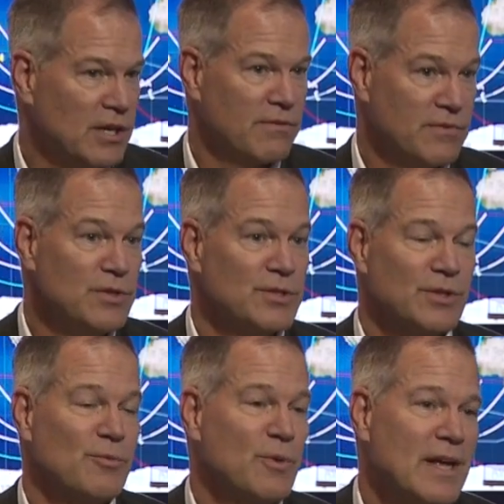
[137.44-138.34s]
our future,
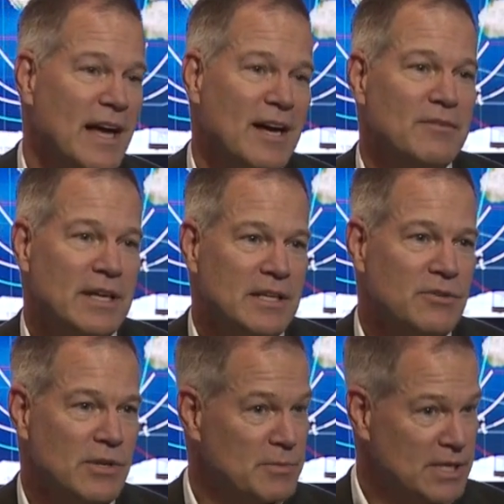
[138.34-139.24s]
we have a
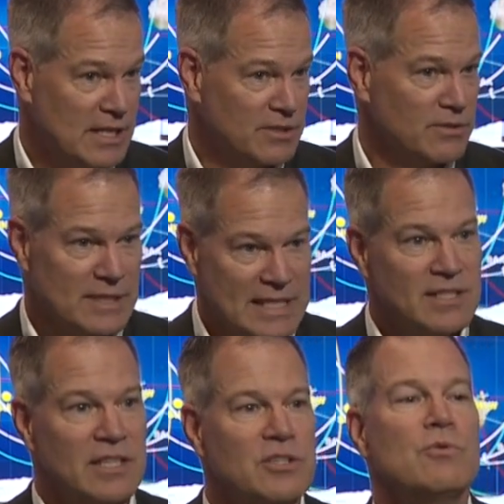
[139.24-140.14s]
Dream Chaser
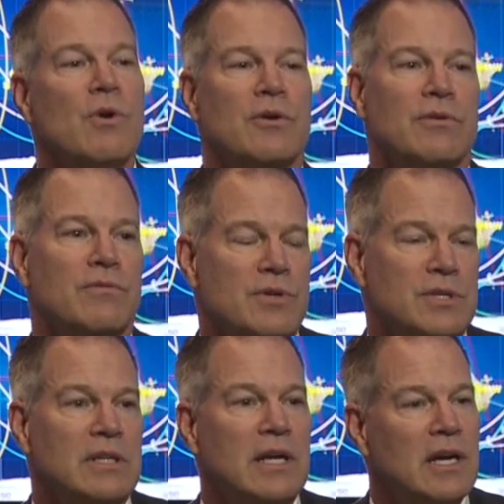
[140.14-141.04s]
DC 200
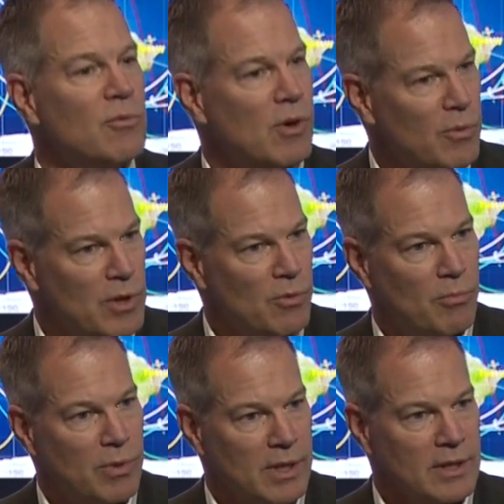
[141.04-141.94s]
version where we will
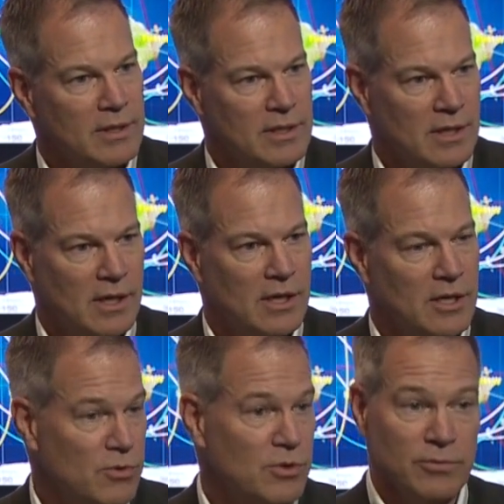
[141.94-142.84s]
bring uh,
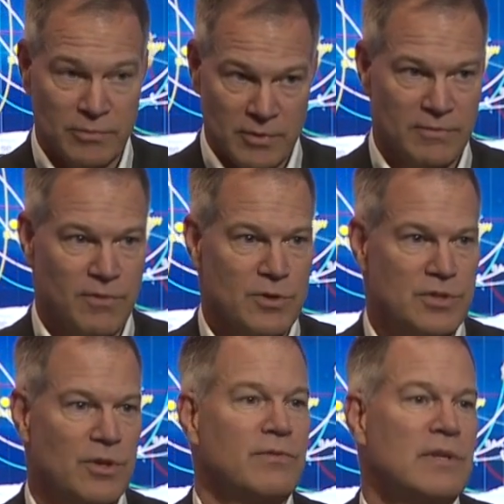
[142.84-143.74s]
crew first,
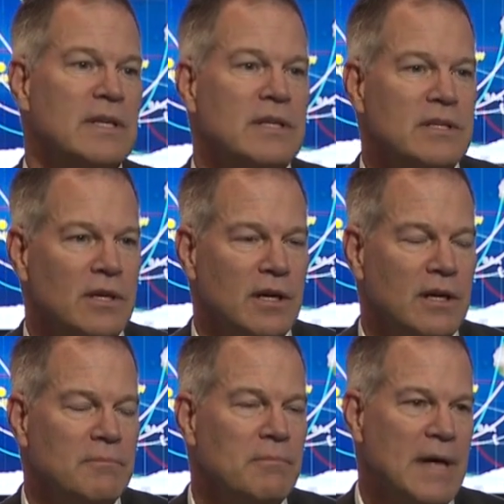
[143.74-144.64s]
hopefully,
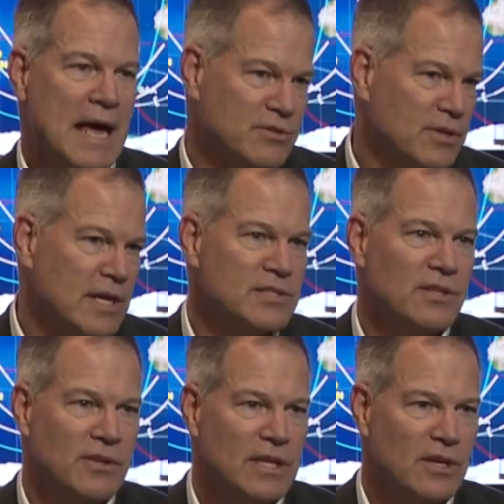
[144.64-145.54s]
uh, astronauts to
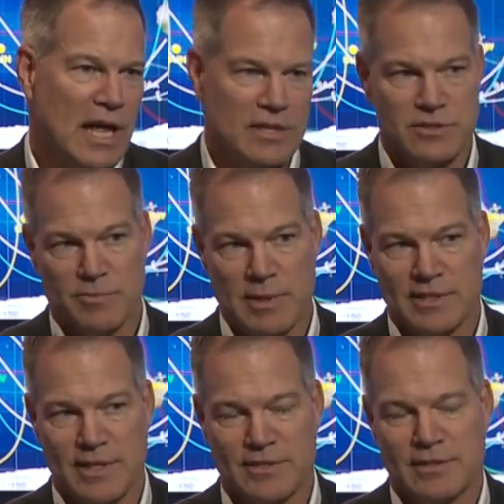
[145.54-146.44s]
the International Space
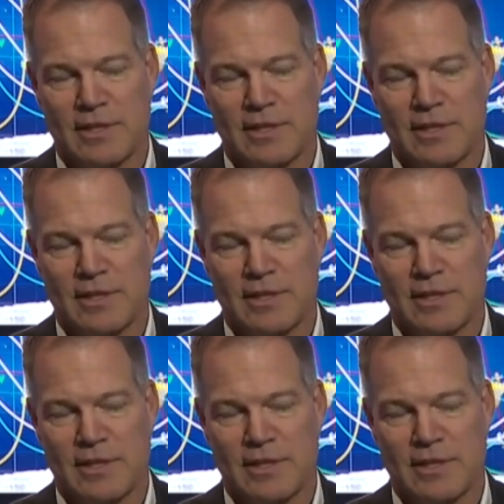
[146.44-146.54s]
Station.